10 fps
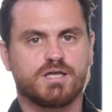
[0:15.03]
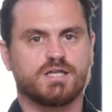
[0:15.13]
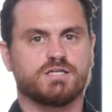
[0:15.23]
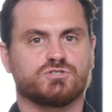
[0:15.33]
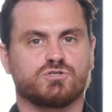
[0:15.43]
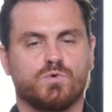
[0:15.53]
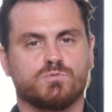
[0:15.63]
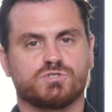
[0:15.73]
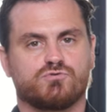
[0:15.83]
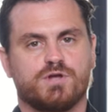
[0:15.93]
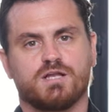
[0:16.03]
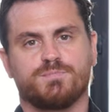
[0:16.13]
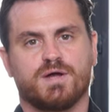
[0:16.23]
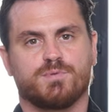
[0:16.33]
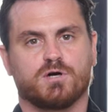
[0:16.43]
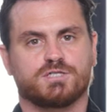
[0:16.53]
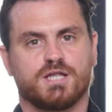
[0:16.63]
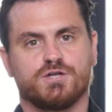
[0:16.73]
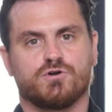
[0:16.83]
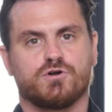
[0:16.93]
It was created by
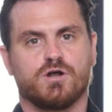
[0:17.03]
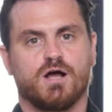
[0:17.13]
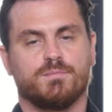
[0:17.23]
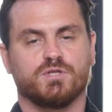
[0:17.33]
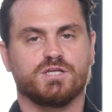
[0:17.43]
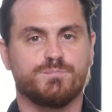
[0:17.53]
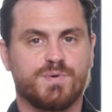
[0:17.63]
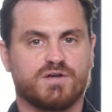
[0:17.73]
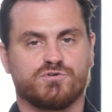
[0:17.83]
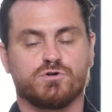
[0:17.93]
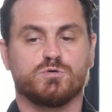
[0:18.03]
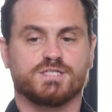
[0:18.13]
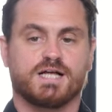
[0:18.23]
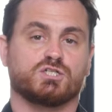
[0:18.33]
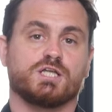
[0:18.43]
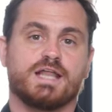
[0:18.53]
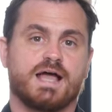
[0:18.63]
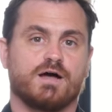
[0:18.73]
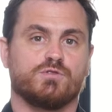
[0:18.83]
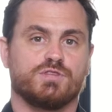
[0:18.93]
bartender Malina Bickford, who is actually
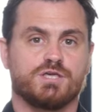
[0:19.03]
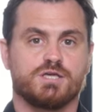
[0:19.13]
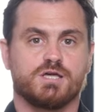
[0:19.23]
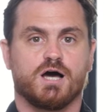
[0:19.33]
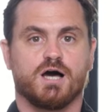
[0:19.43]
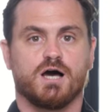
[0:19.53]
now the